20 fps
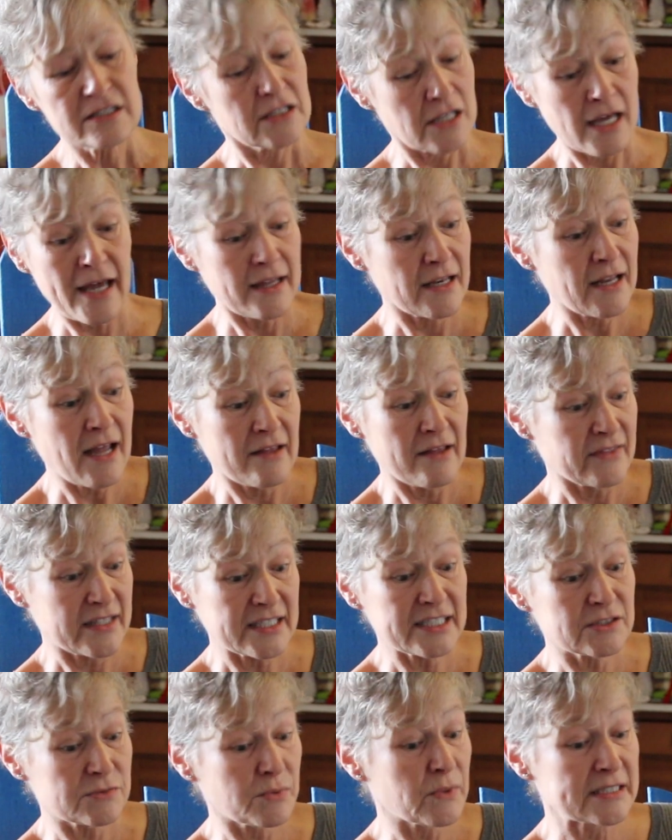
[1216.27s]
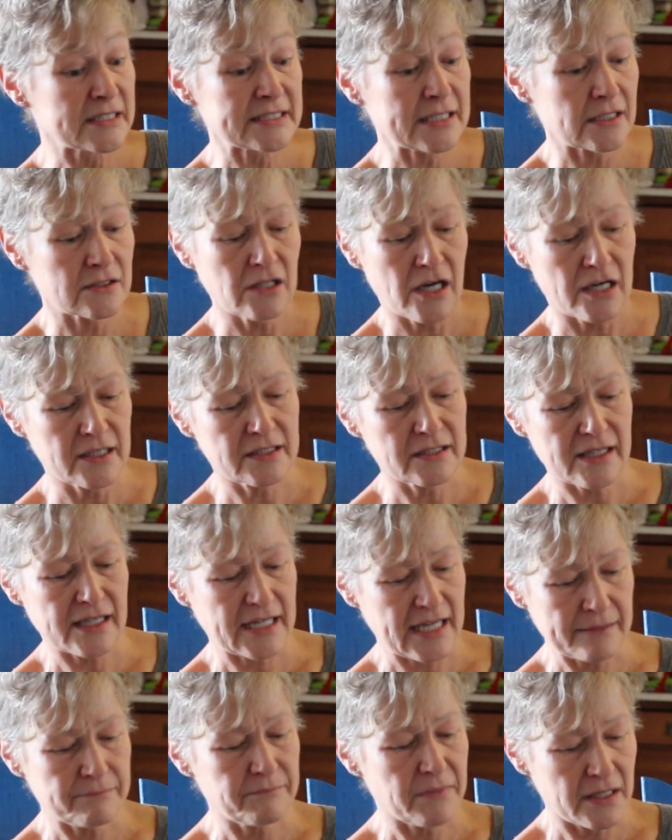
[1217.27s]
and this was a lung that
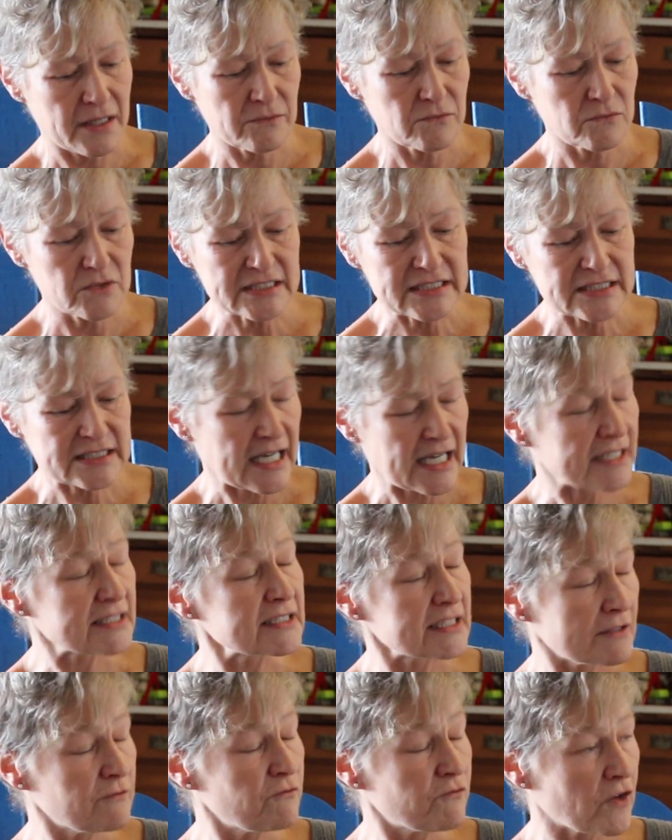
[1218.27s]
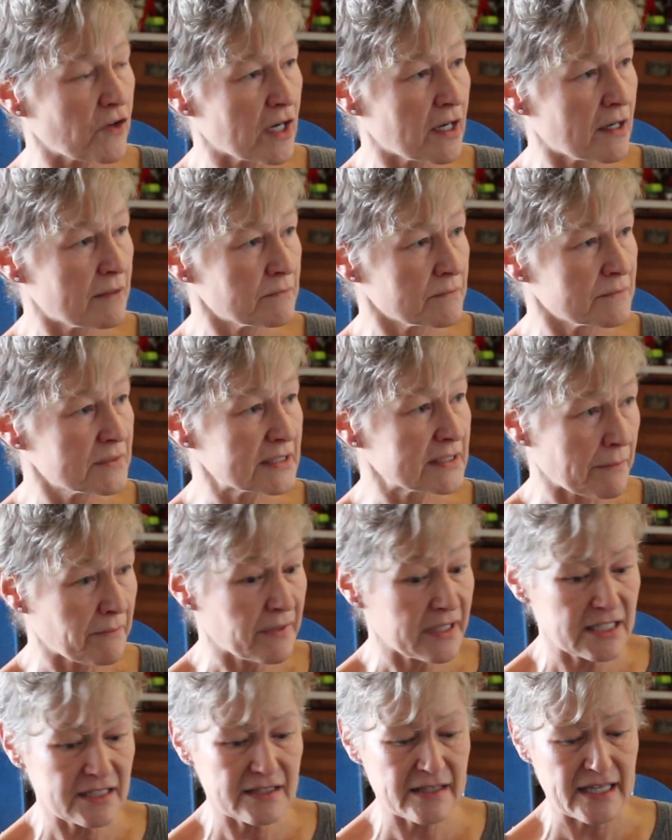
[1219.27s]
had been resected from
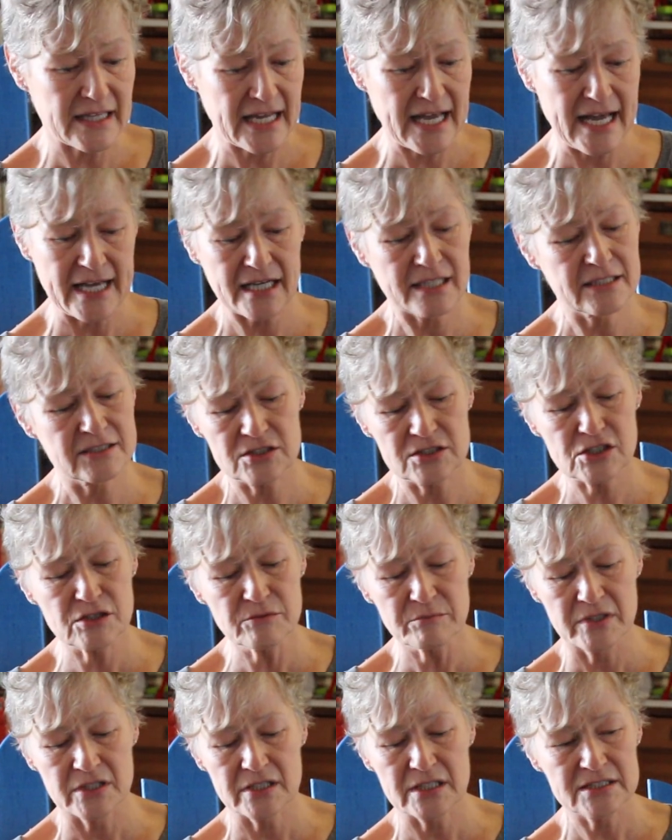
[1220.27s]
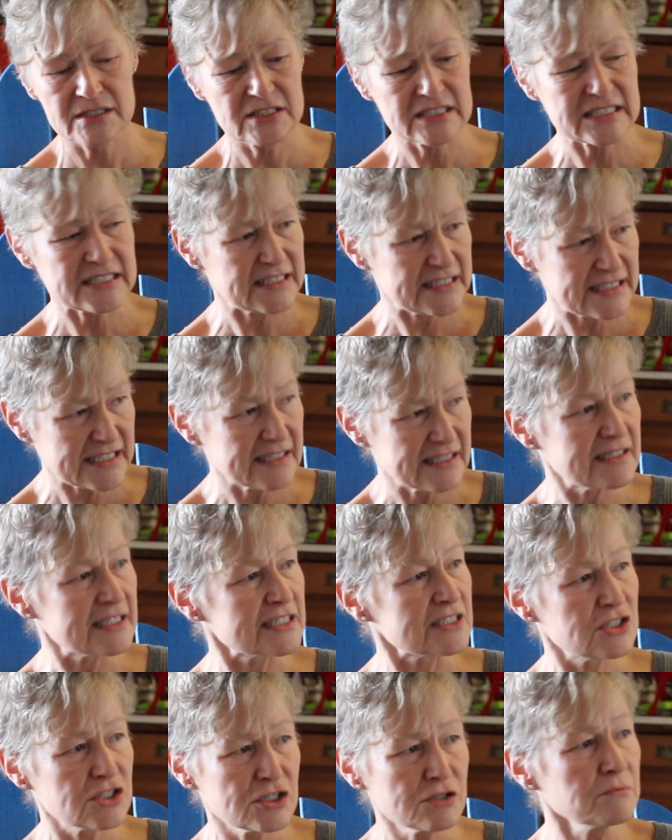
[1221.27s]
somebody that had a tumor, and to see the
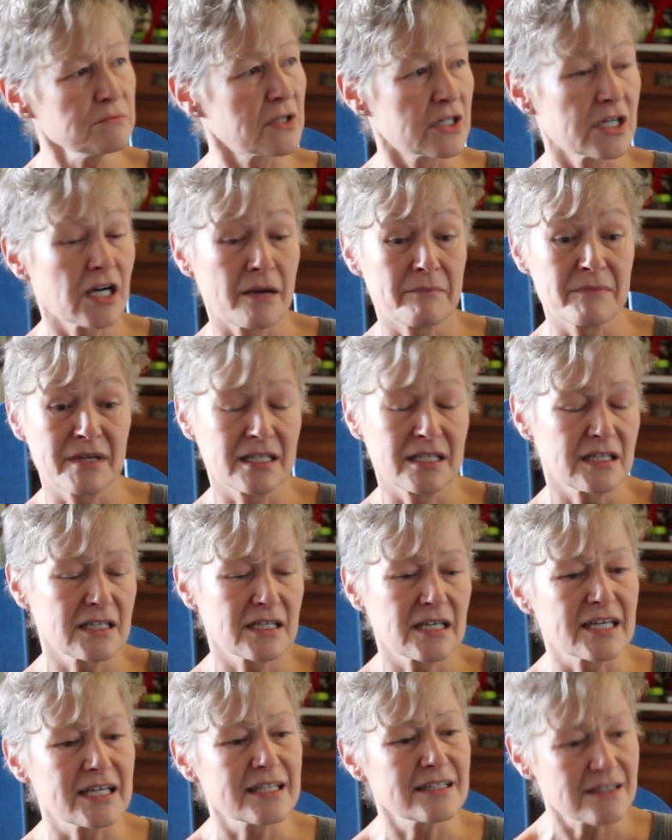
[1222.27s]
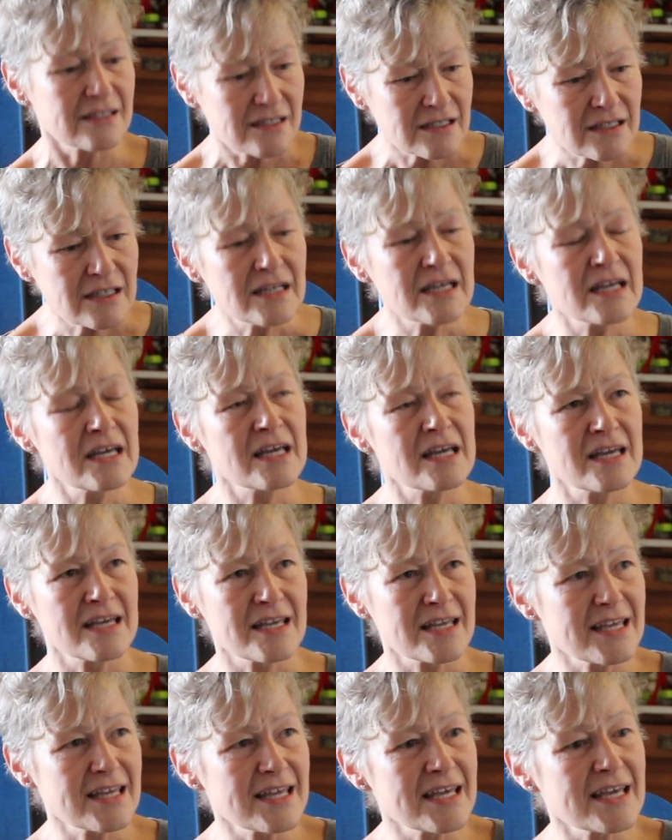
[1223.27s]
tumor, I mean,
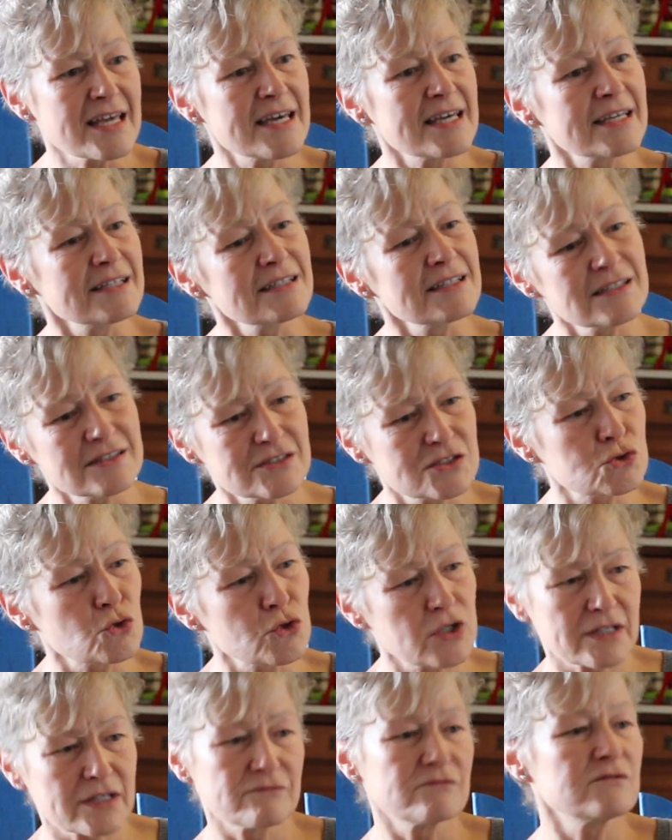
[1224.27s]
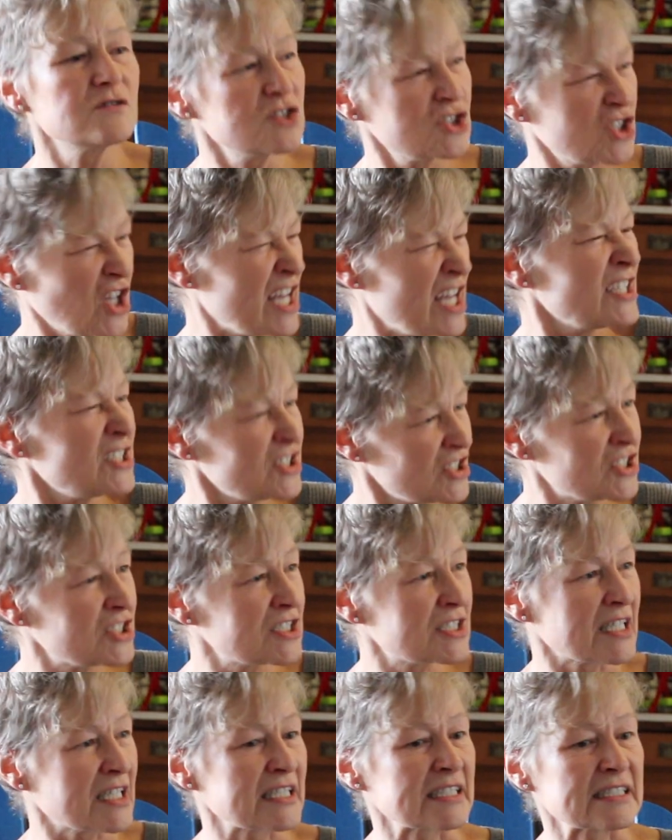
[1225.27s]
it sort of changed
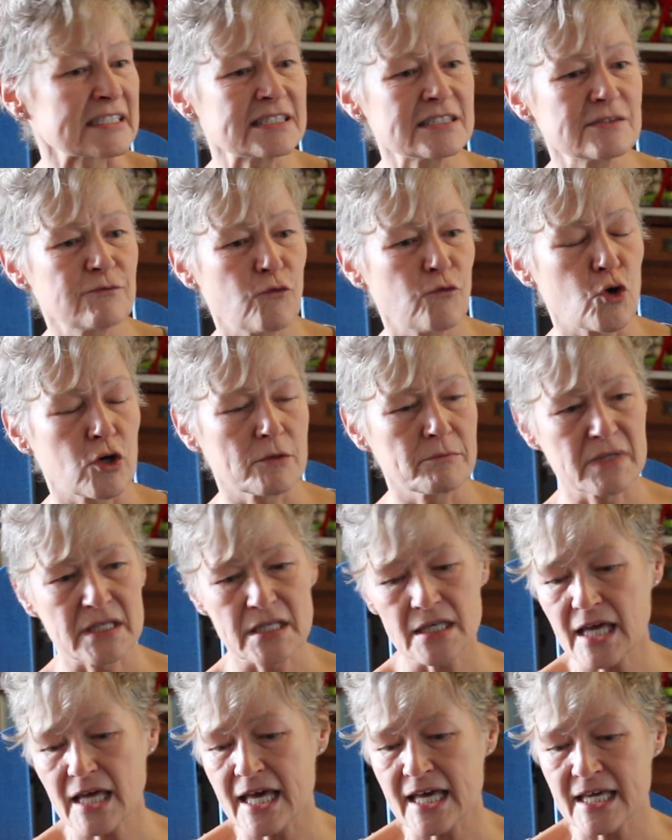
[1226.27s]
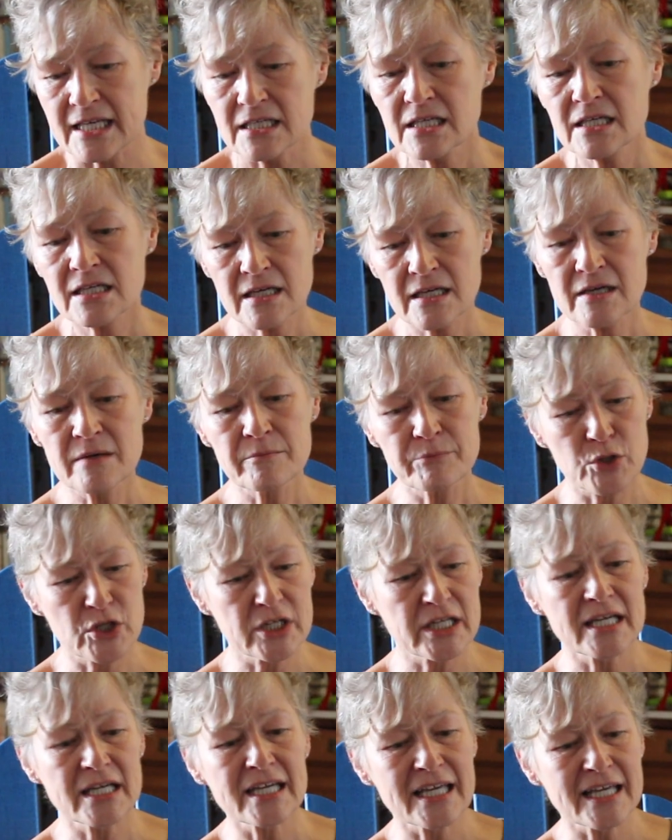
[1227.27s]
things for me. It put
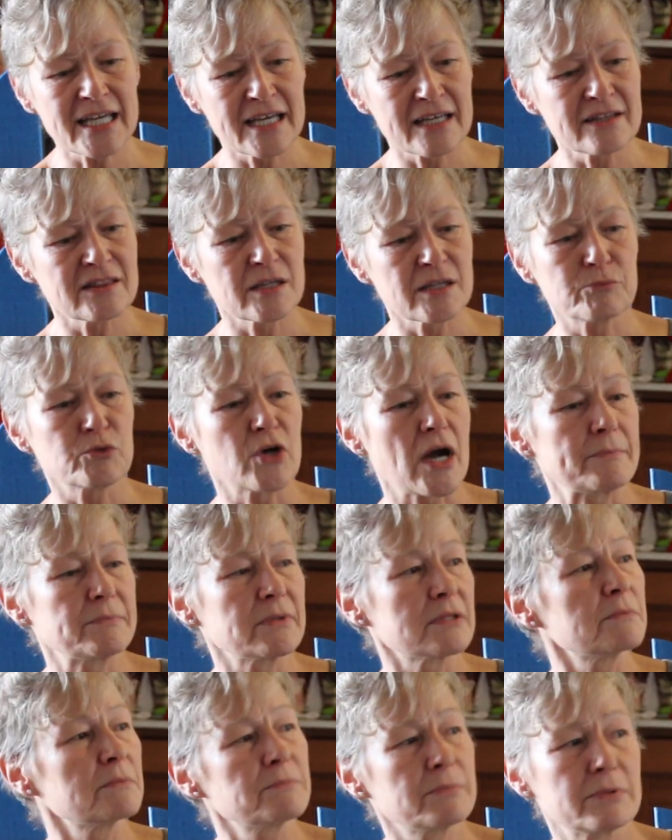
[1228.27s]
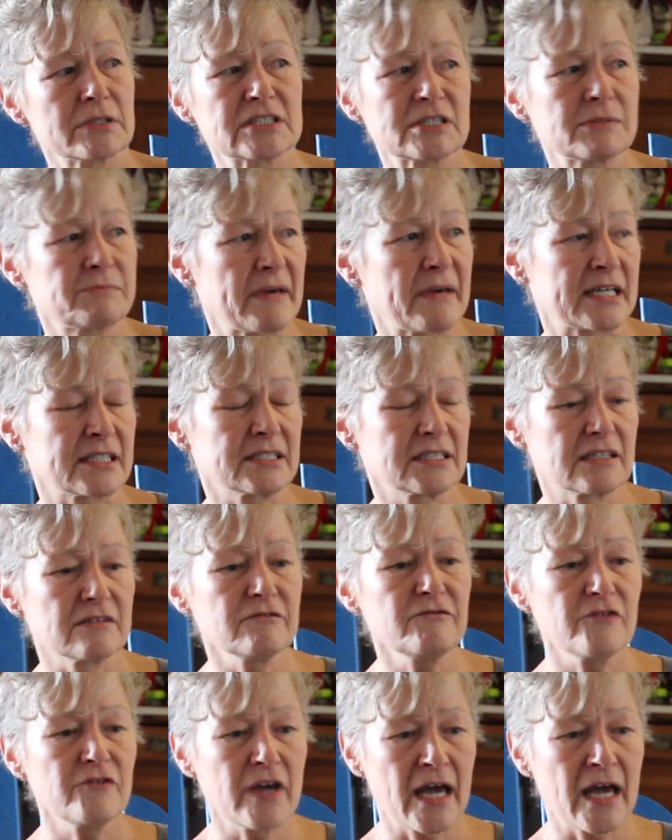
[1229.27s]
it in the proper perspective.